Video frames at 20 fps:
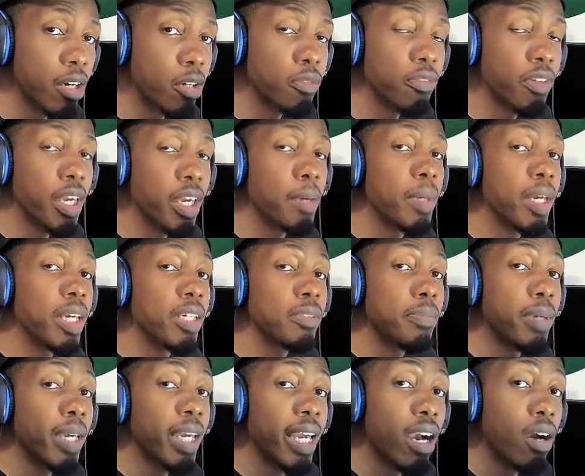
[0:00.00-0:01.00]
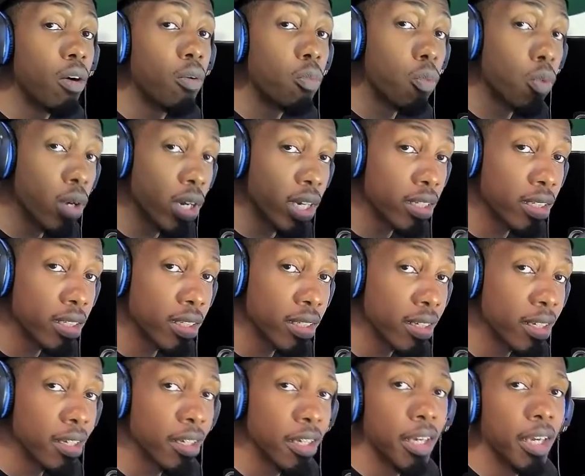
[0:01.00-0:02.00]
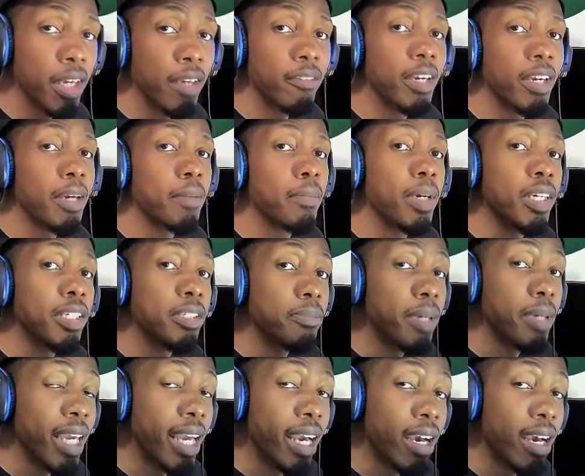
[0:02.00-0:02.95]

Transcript: Fanbase Payout 1, Fanbase Payout